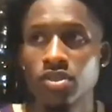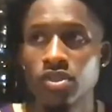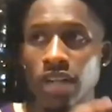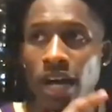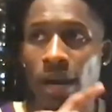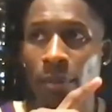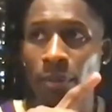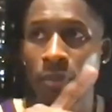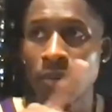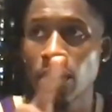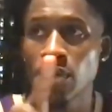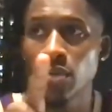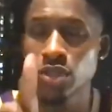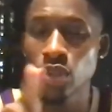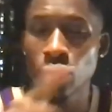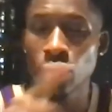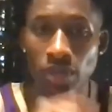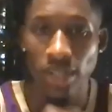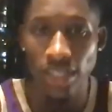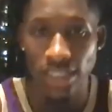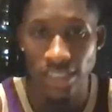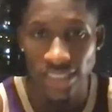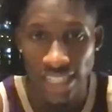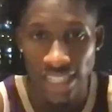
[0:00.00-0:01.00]
drop a
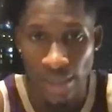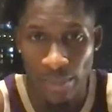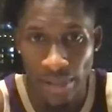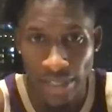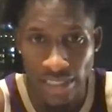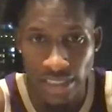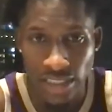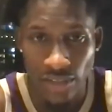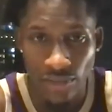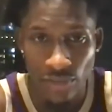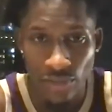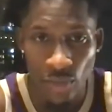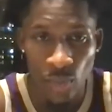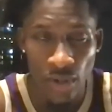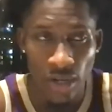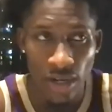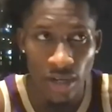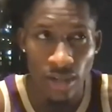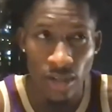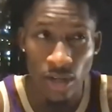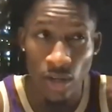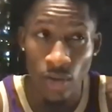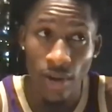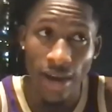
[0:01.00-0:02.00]
2 in the chat box if you
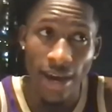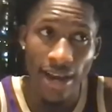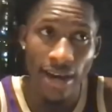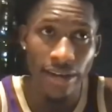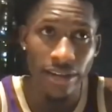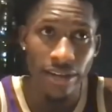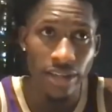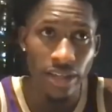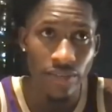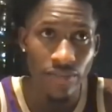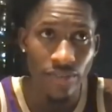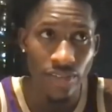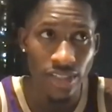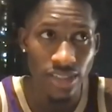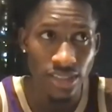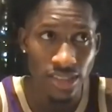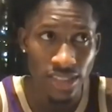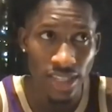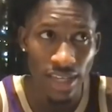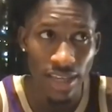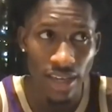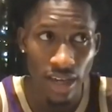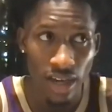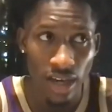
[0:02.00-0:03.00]
want to know how to live in a
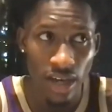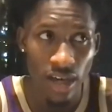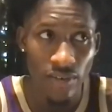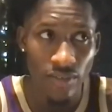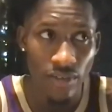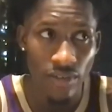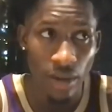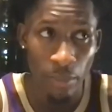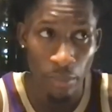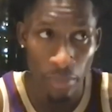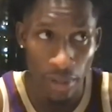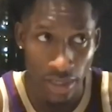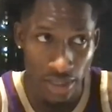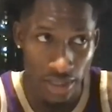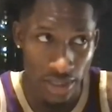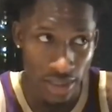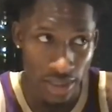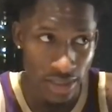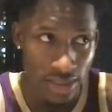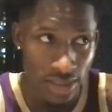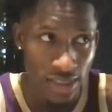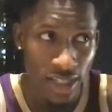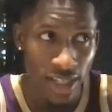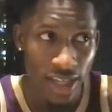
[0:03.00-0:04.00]
state of
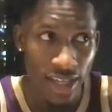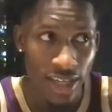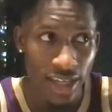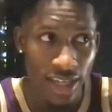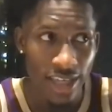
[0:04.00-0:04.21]
abundance.